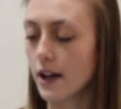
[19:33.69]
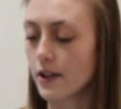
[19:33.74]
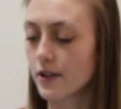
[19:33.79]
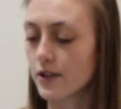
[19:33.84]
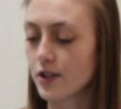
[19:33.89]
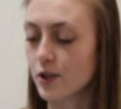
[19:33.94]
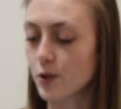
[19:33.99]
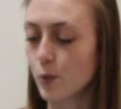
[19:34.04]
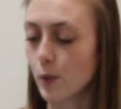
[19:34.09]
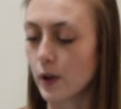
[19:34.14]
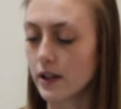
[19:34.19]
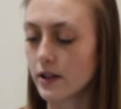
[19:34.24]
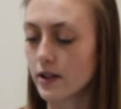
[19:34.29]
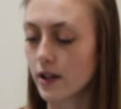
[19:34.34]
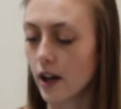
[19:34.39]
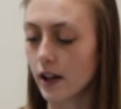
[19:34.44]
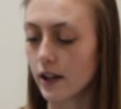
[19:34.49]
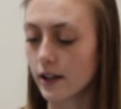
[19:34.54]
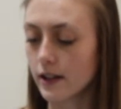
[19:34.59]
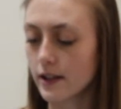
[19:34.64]

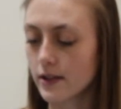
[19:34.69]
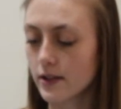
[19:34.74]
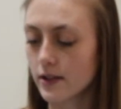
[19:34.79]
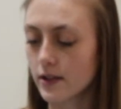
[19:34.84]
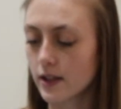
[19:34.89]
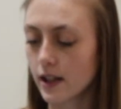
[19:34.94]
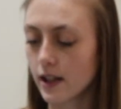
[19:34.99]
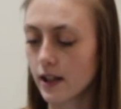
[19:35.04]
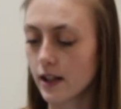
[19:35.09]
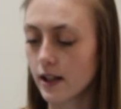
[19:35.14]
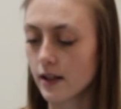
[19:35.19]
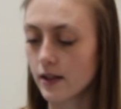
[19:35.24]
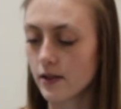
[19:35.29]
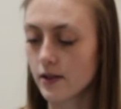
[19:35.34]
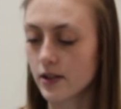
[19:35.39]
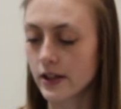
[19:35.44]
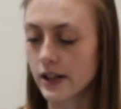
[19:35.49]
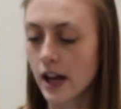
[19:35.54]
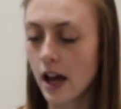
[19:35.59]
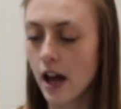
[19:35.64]
sweet onion
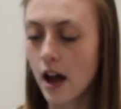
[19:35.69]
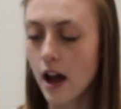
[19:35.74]
seeds.